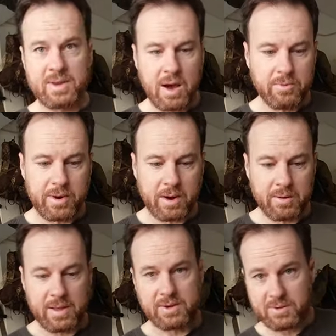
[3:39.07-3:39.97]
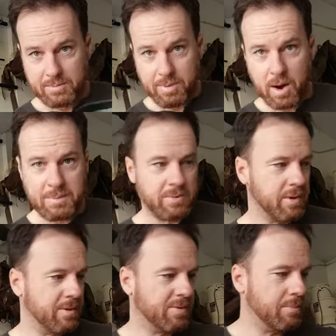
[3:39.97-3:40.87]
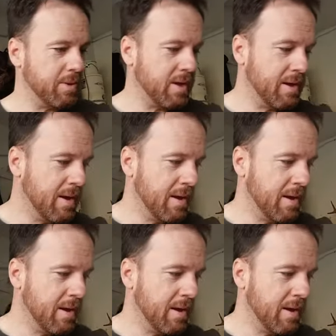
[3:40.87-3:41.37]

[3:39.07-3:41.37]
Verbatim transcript: downrigger that just can pop in really simply,